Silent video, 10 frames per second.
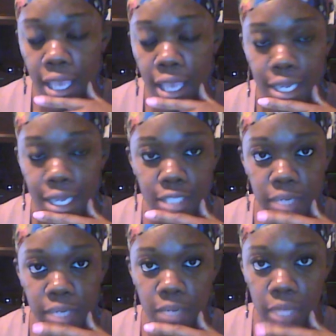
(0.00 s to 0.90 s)
It has
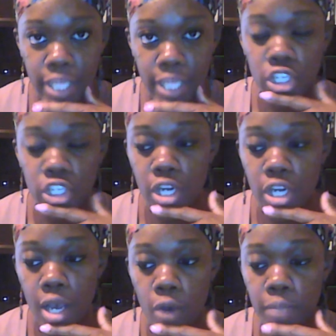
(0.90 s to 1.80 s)
been a pleasure.
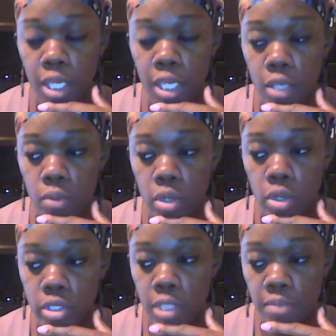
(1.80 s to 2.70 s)
I hope that you
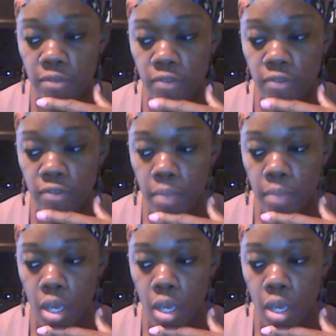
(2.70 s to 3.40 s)
learned something from